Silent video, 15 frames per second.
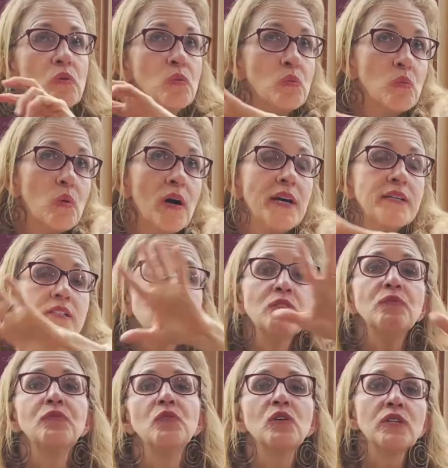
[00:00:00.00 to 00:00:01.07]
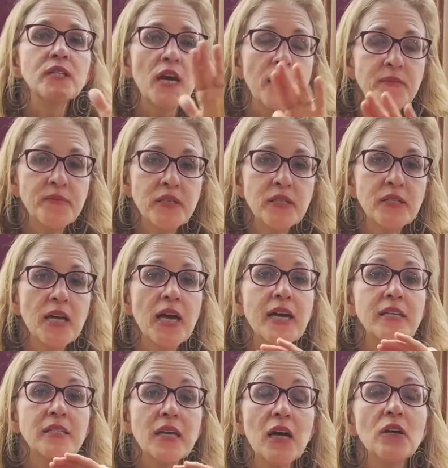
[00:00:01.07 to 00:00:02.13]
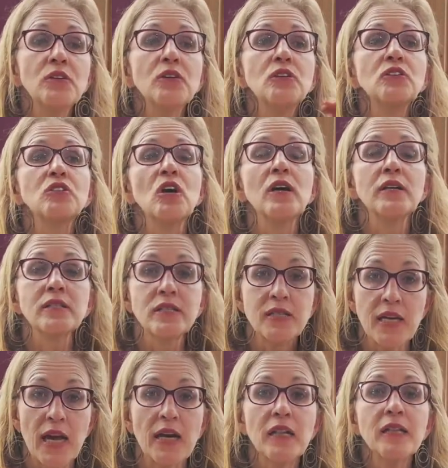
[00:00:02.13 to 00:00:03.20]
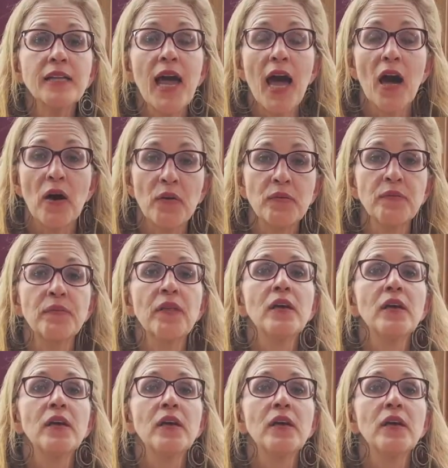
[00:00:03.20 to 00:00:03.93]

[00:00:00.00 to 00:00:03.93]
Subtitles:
1 to 4 times a day, tell your dog, settle down,